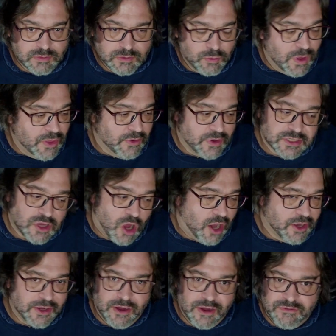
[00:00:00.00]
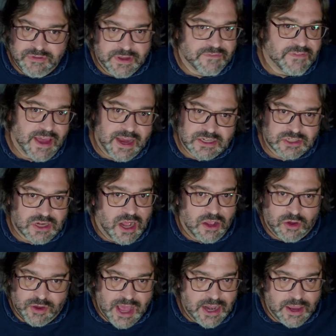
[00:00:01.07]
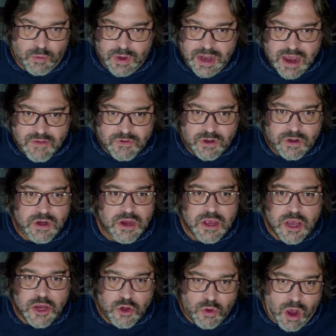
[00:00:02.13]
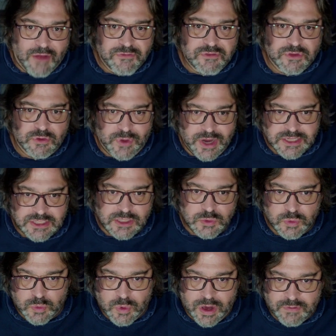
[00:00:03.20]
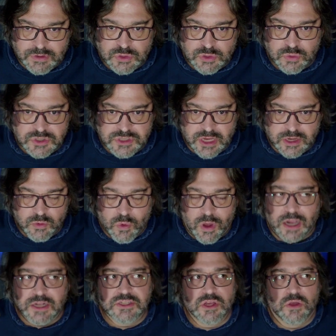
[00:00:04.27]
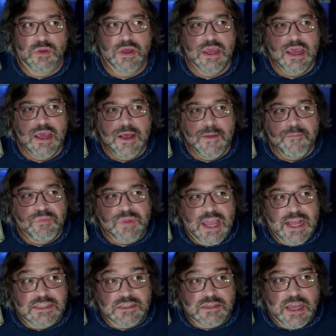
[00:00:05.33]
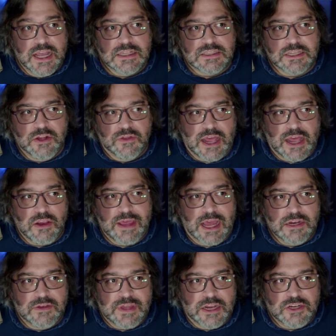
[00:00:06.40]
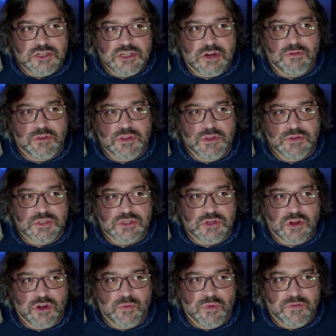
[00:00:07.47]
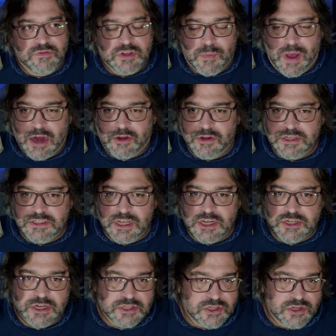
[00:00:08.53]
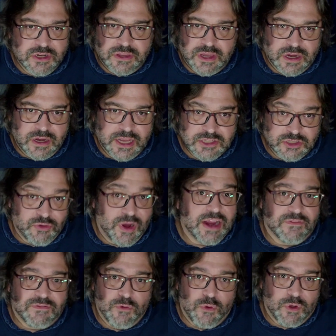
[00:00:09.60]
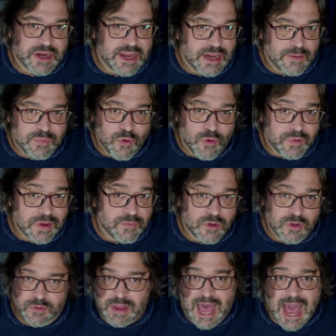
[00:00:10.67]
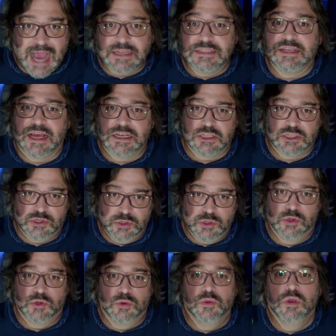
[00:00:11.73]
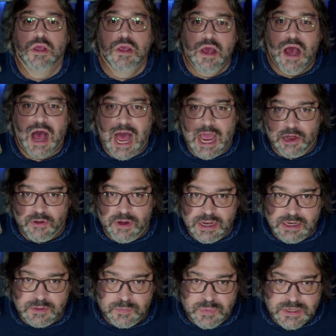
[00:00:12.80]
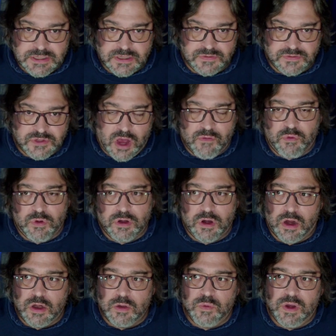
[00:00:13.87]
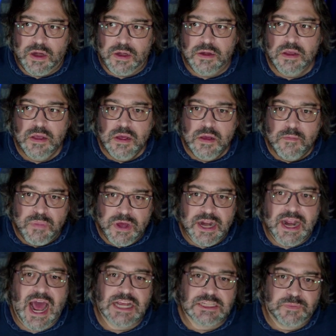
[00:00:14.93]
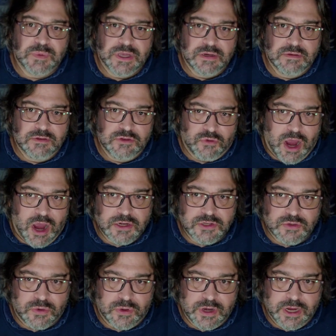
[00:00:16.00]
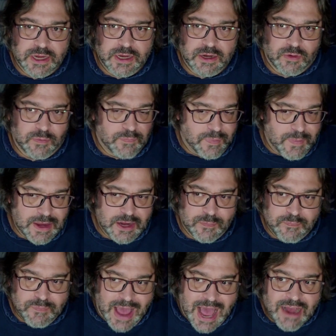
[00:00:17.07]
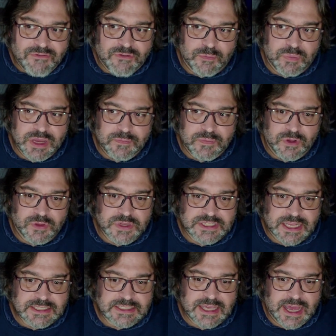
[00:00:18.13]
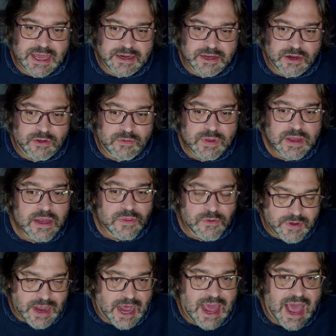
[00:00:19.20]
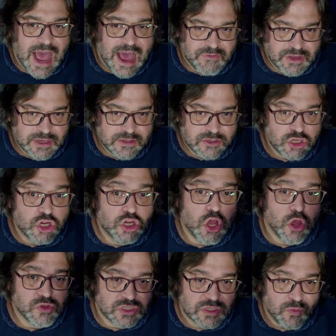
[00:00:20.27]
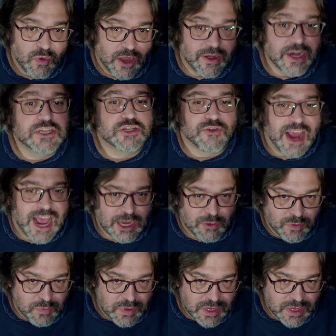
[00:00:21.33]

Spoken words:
whether it's audio, VFX, color, edit, whatever, you're off to the races with whatever tools that you want. So it's that generally used term of democratization is a good thing. It's great for getting more people access to higher end pieces of software and hardware, but it has been derogatory or bad for people in the sense that they're not having to go somewhere, interact with